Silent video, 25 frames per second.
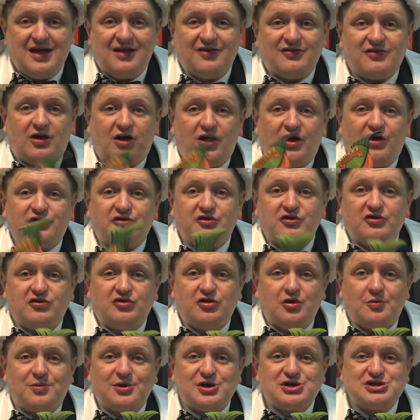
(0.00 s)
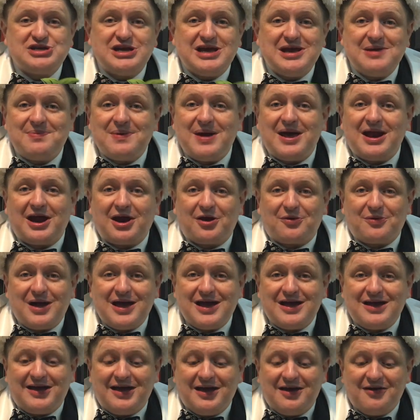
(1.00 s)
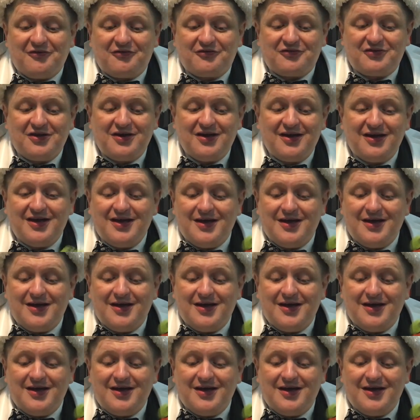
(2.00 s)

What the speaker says: It's also super cheap and a great gift.